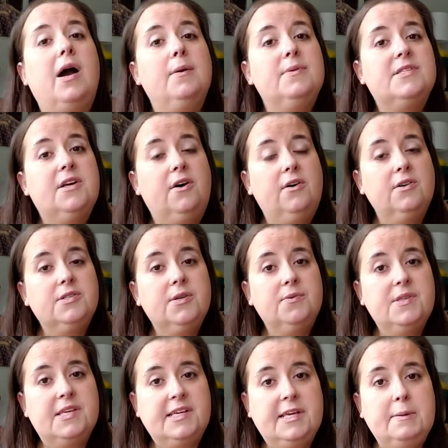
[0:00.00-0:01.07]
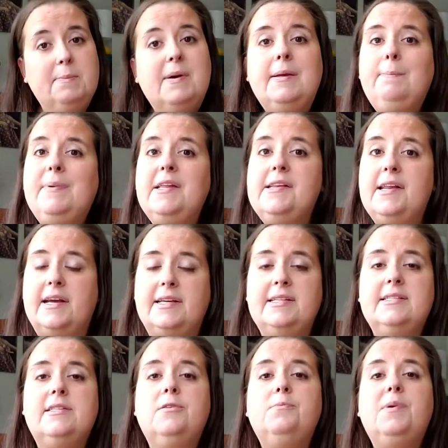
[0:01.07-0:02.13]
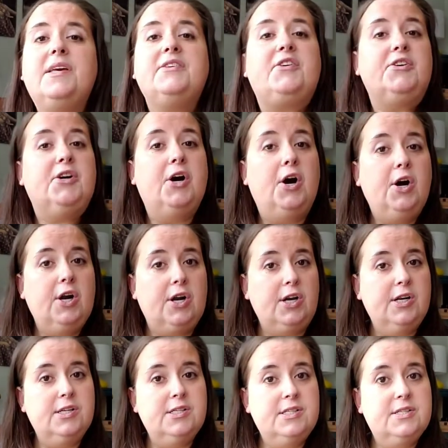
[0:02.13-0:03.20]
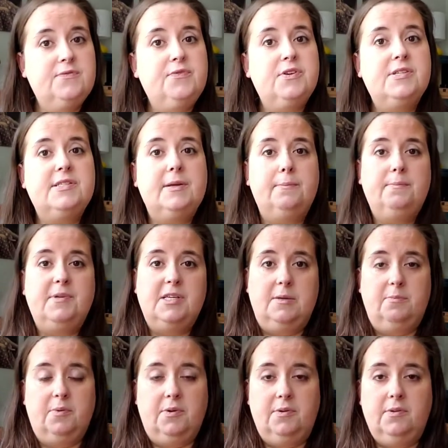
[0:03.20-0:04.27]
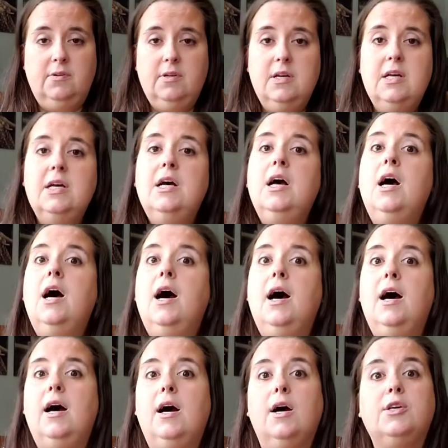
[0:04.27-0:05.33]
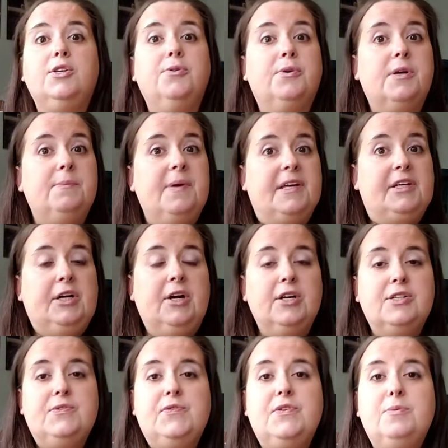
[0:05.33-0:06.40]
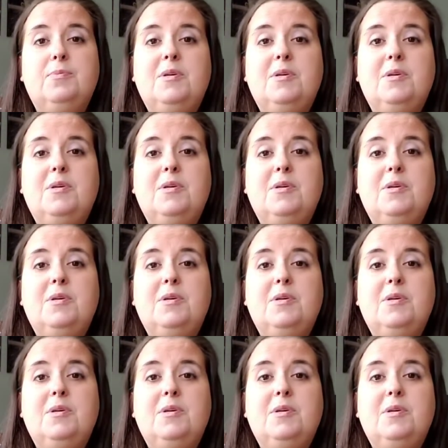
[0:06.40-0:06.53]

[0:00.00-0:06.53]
I was also thinking it might be nice to make cards for some people. Uh, you can make cards for